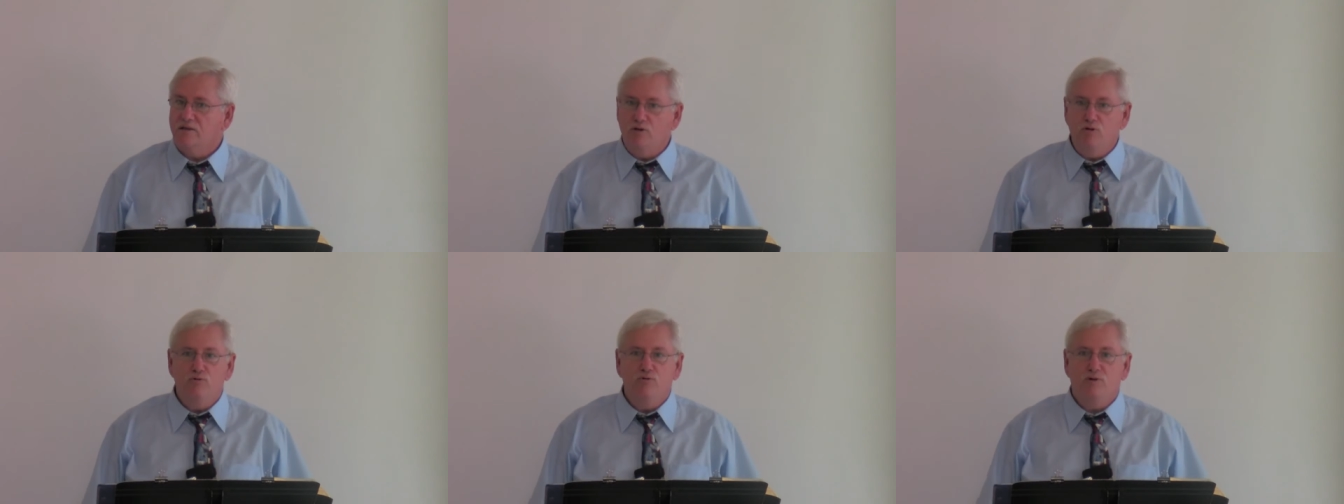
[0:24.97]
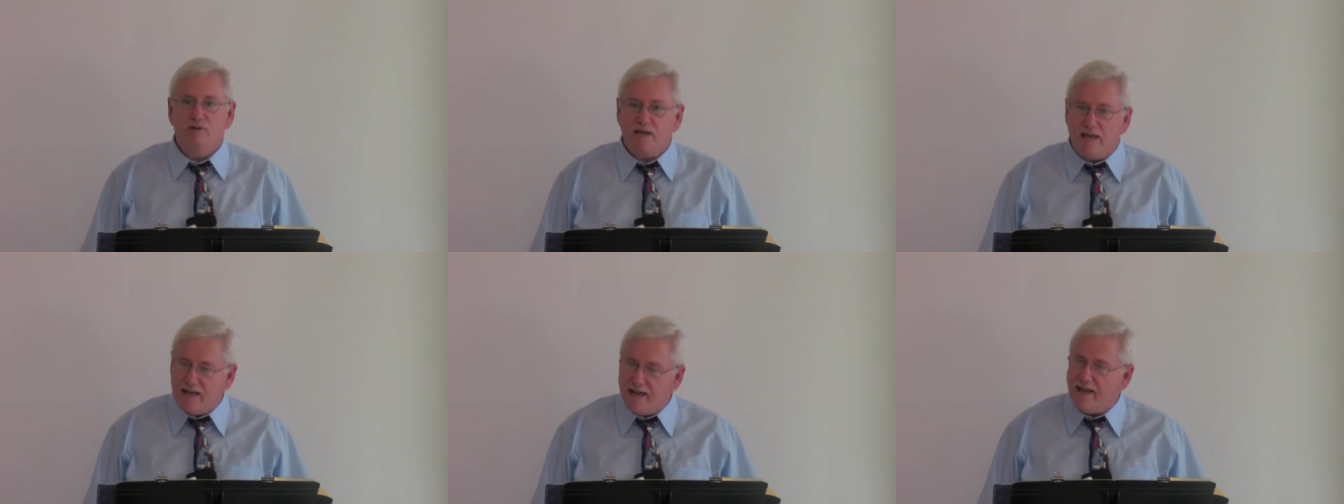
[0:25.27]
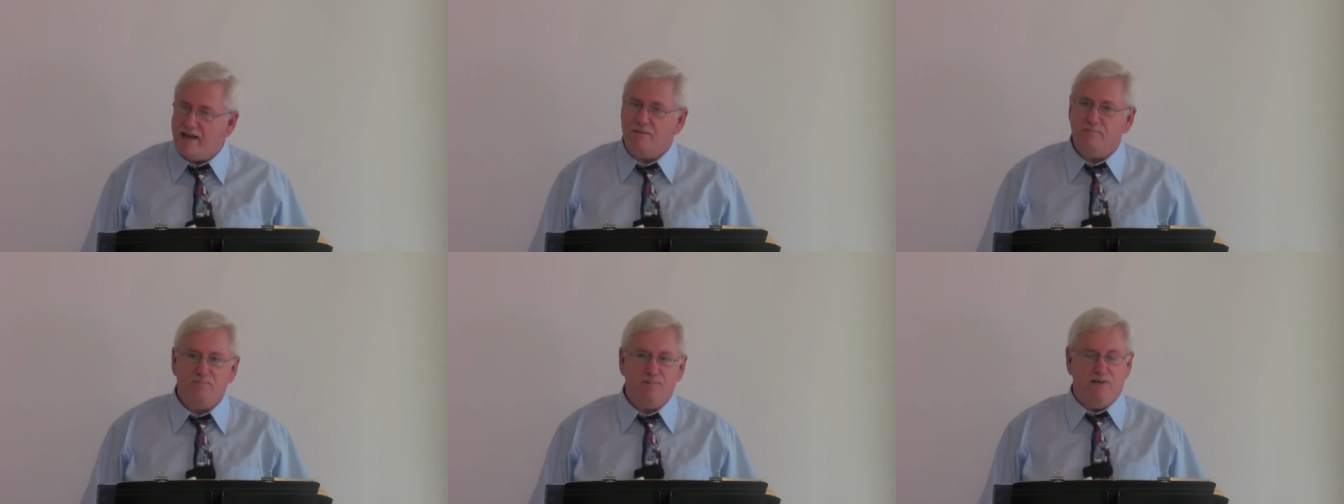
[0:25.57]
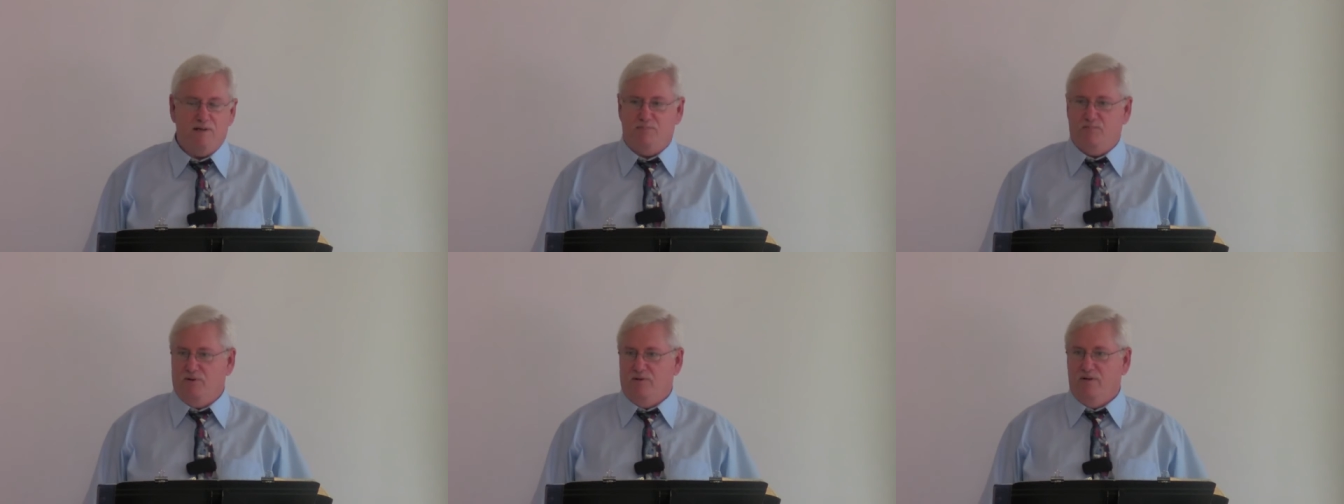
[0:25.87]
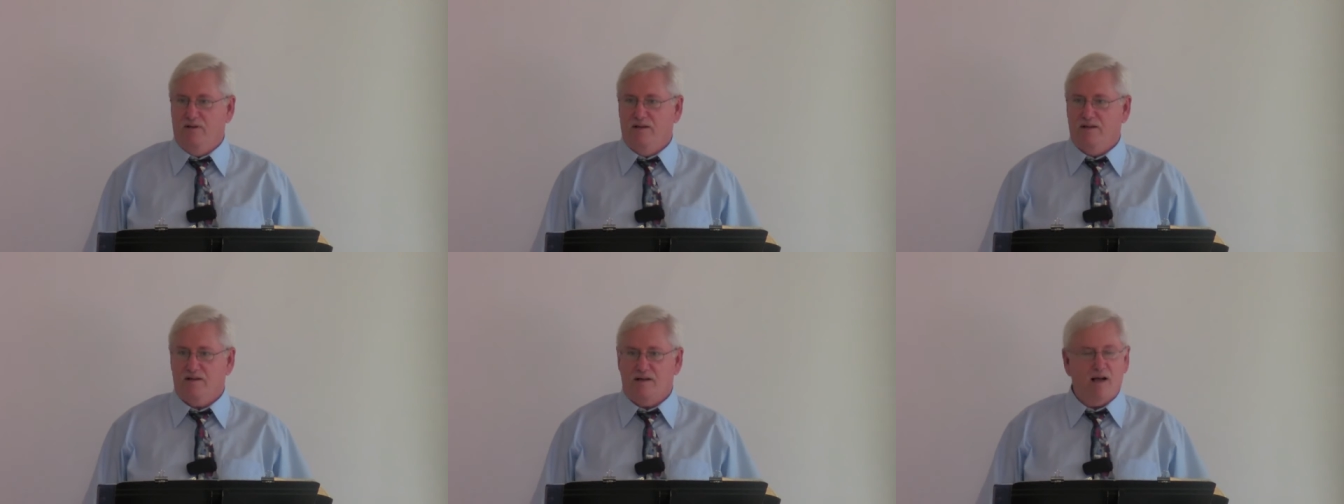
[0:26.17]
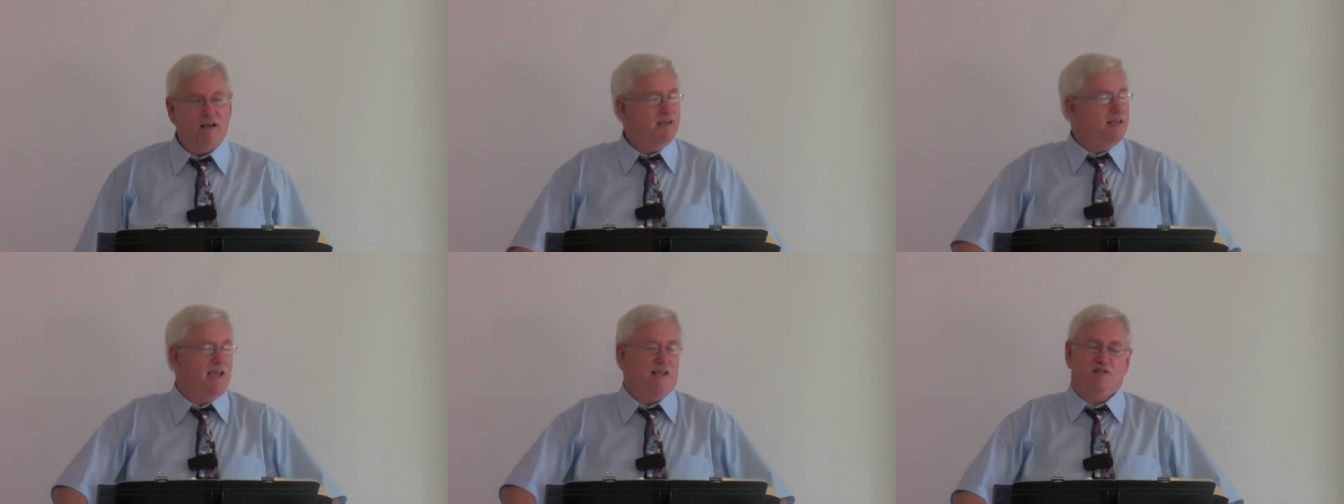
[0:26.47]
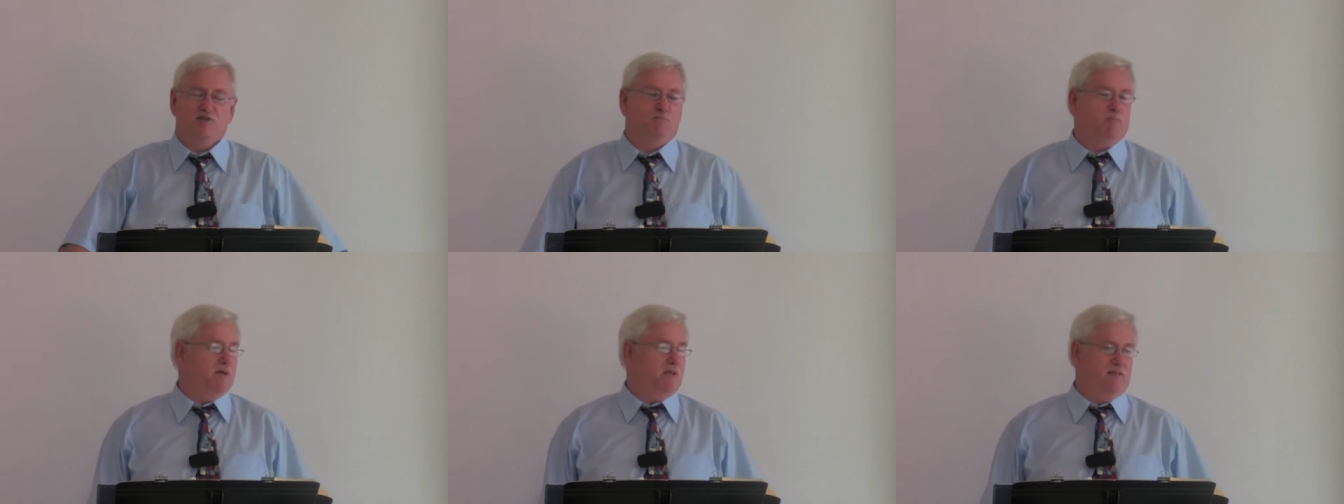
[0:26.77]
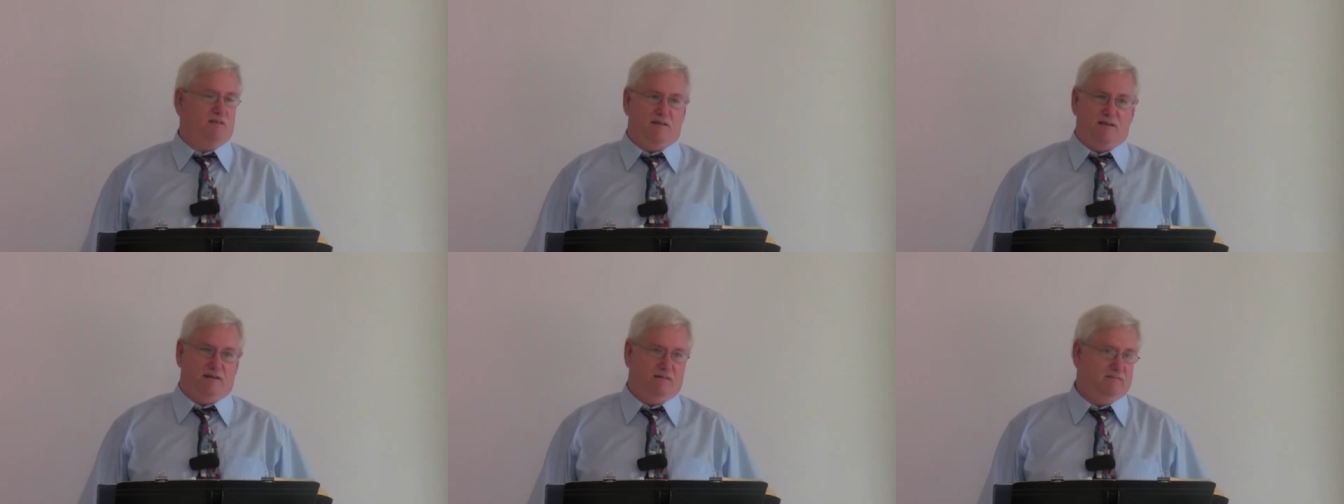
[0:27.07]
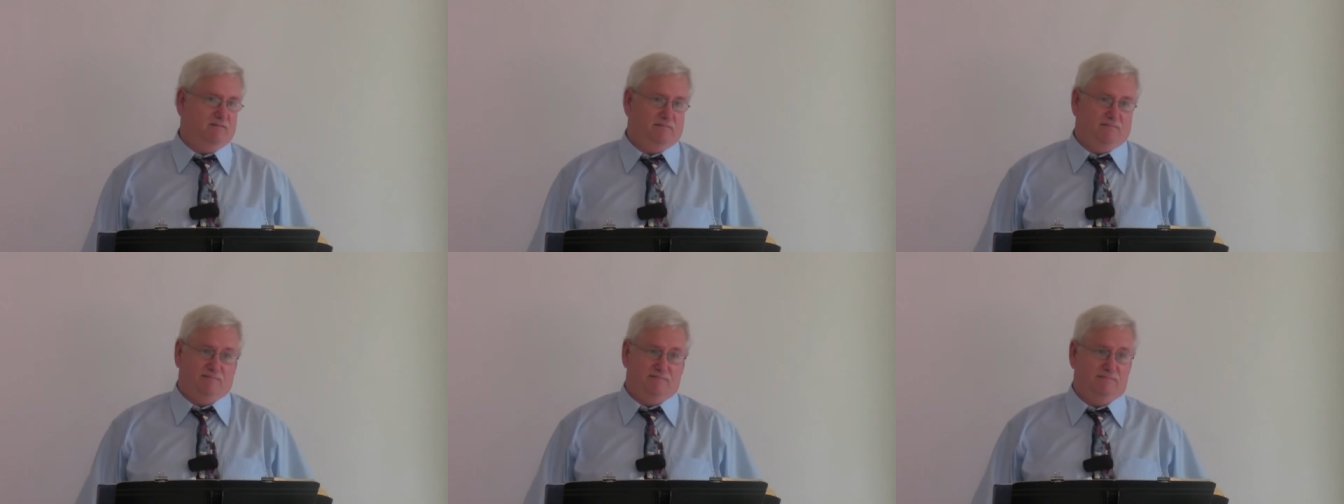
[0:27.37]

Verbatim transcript: You can't, people. God can't speak to you.